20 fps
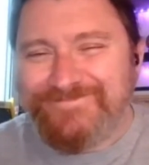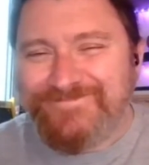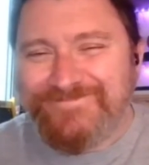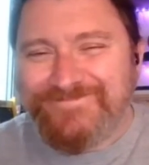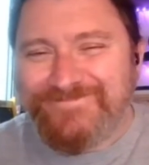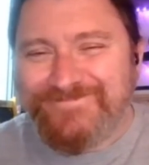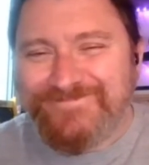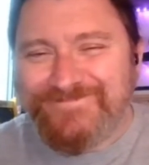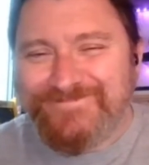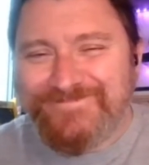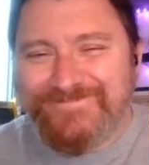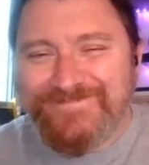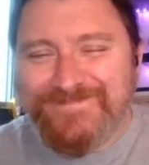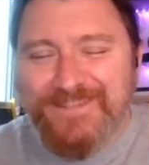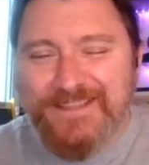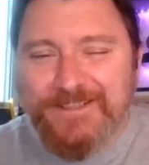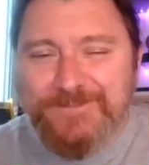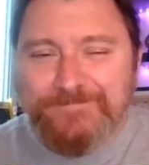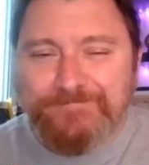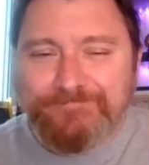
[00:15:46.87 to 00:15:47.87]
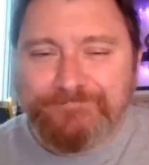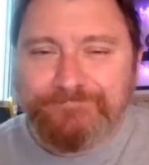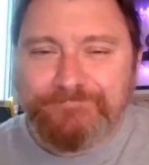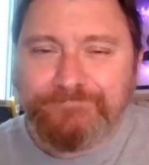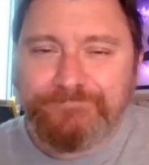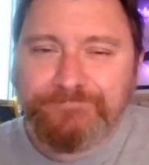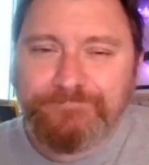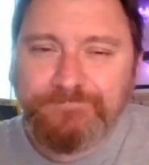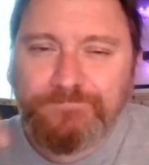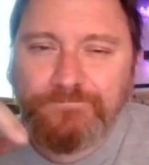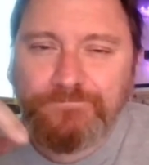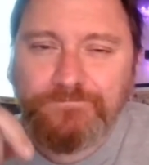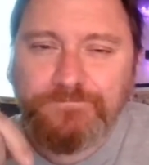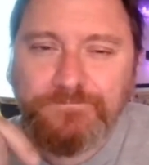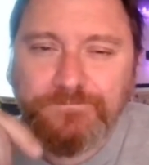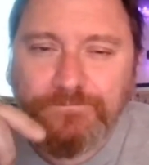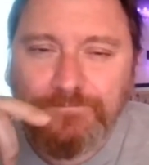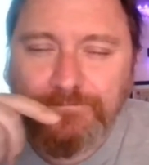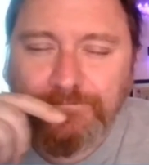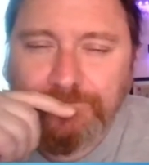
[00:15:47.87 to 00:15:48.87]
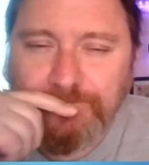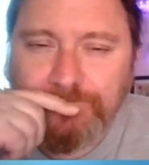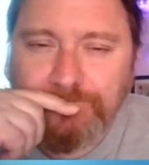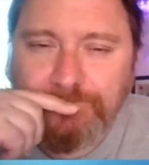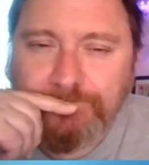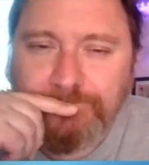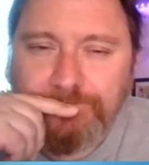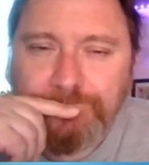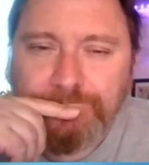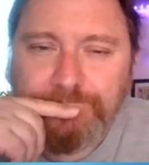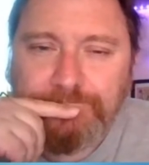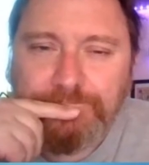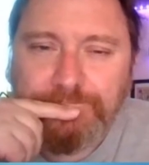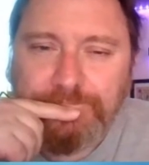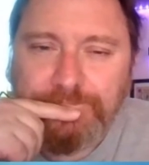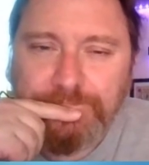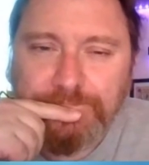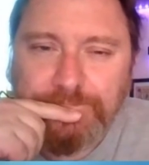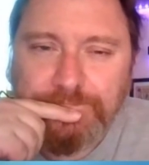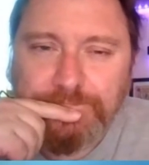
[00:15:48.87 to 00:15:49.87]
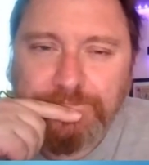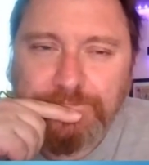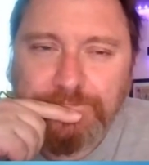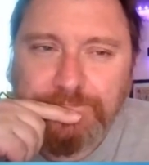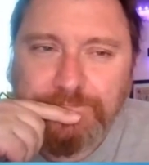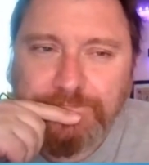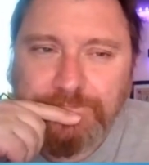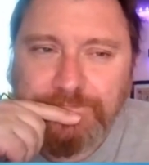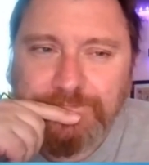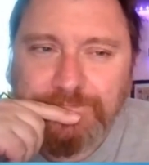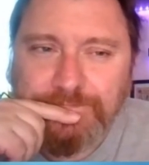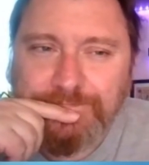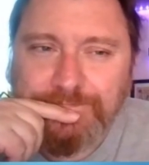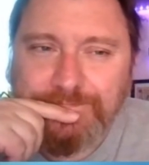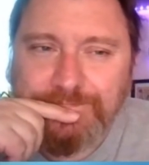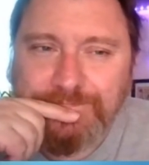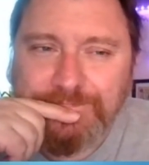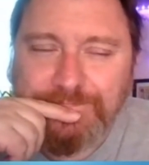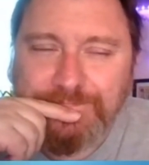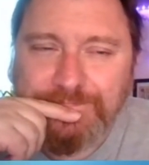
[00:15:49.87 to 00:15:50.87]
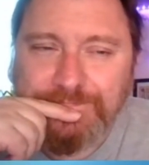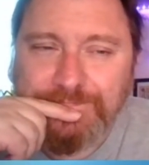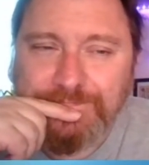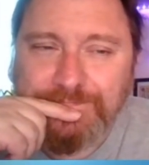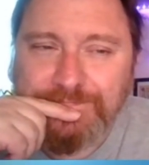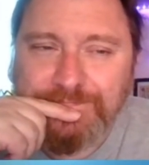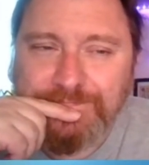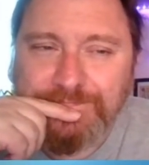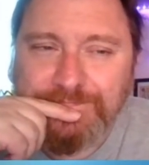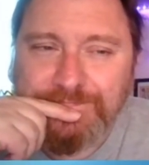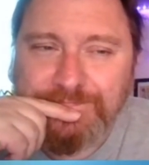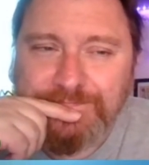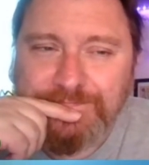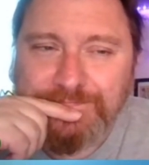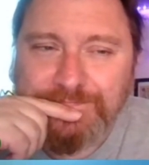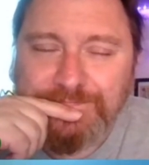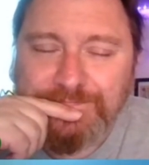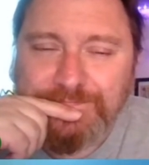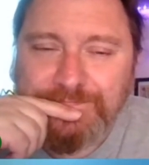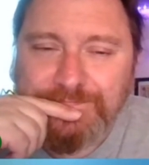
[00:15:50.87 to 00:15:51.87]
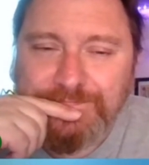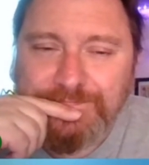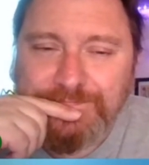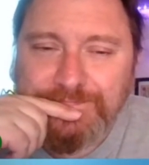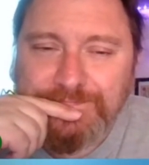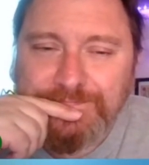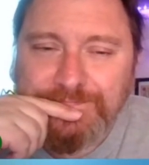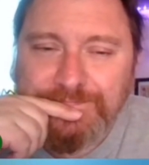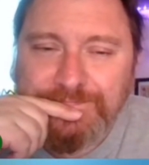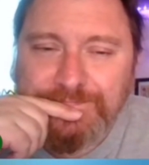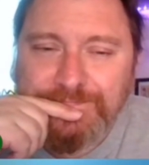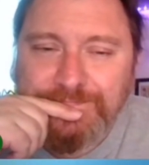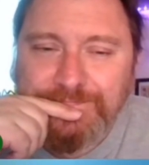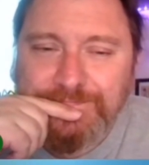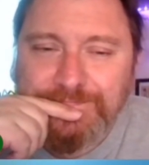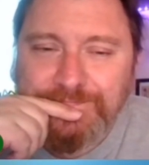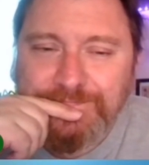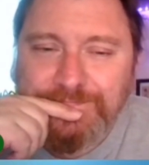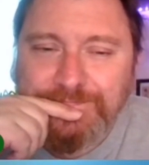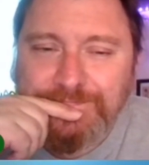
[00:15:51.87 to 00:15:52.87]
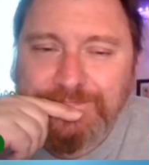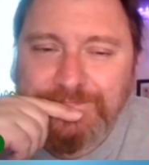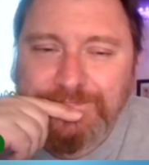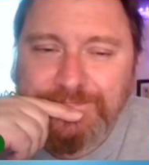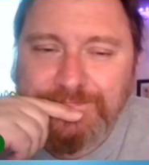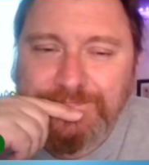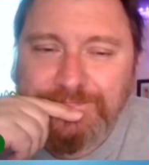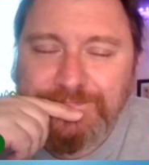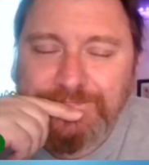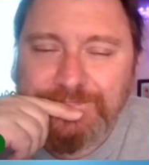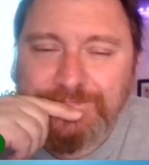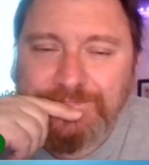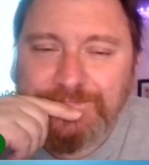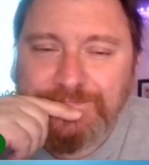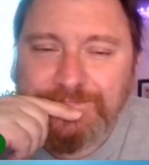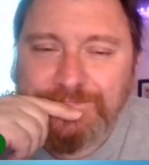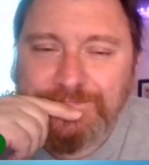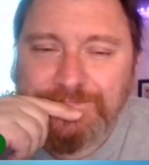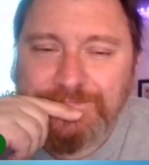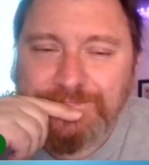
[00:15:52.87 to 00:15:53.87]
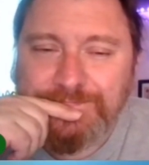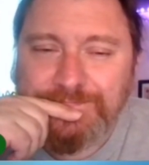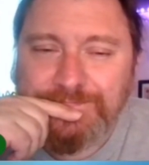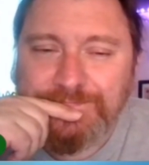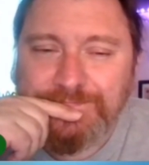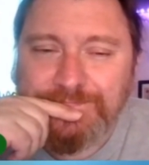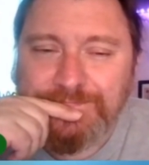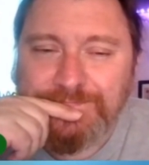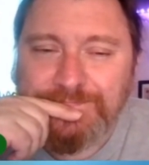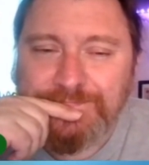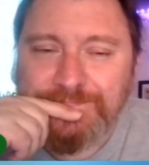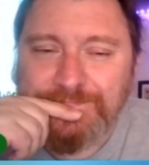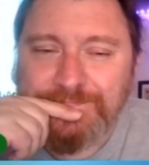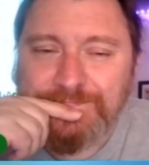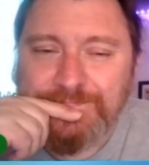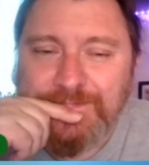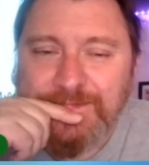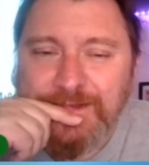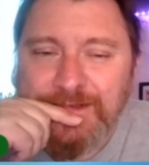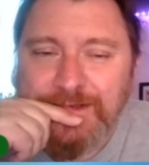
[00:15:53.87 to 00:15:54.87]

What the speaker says: The person shown says nothing.